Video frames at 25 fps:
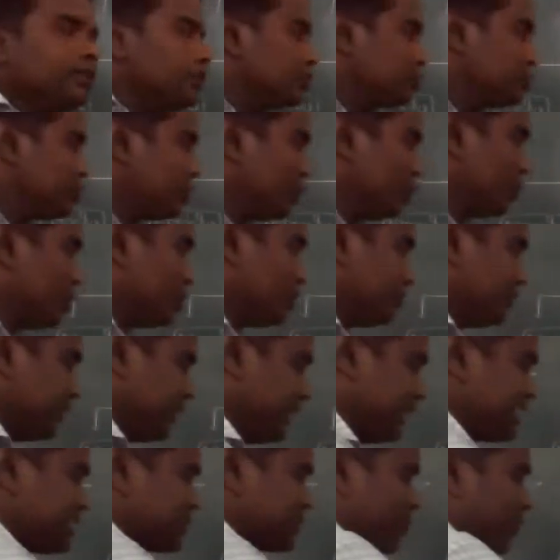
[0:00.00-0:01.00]
So,
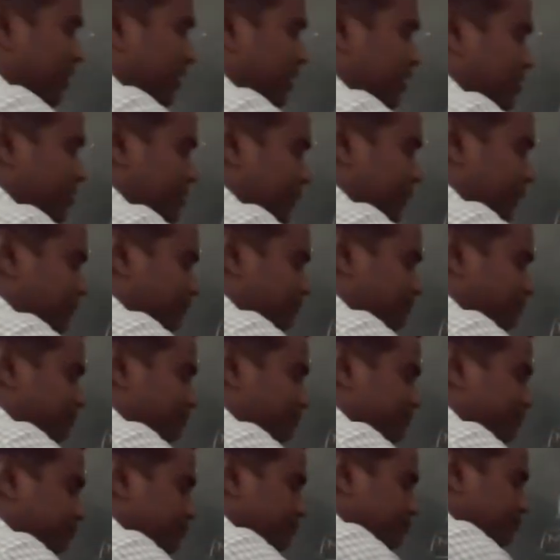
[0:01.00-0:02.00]
this
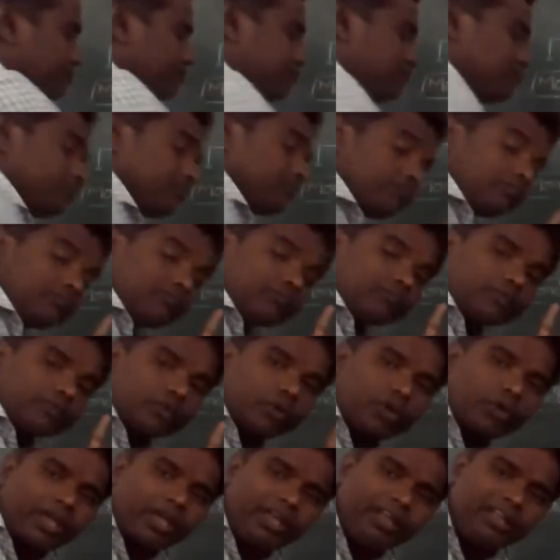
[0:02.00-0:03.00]
Protista,
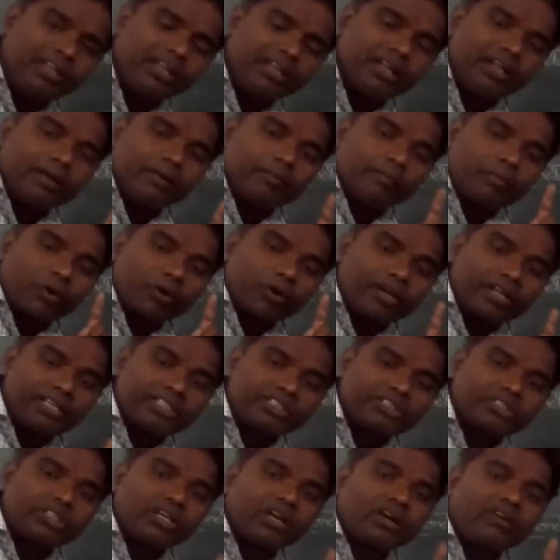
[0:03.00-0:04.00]
okay,
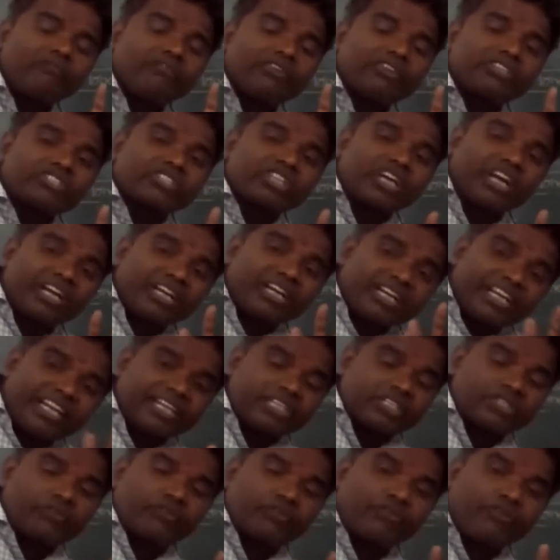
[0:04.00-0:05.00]
Protista which
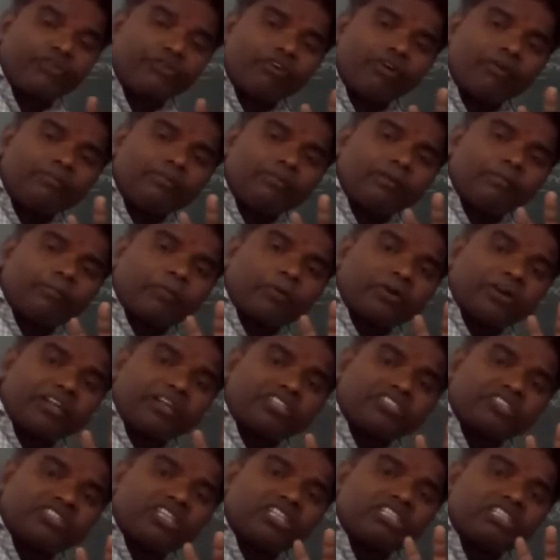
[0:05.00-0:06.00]
contains few of the
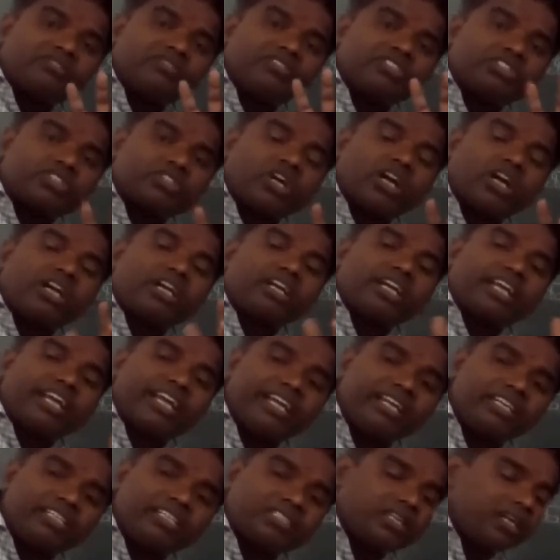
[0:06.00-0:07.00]
protistans which
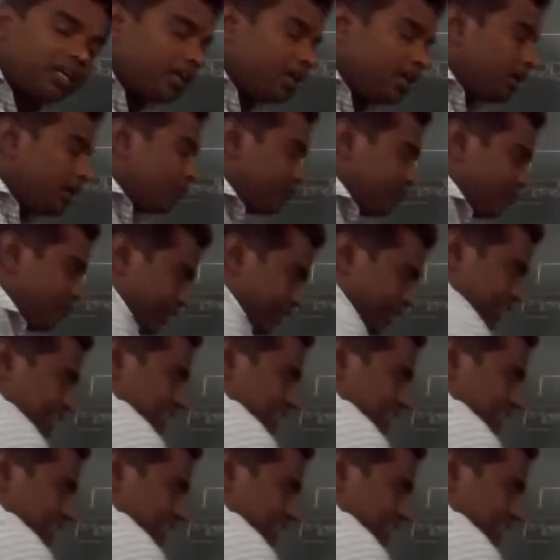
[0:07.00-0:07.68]
contains, for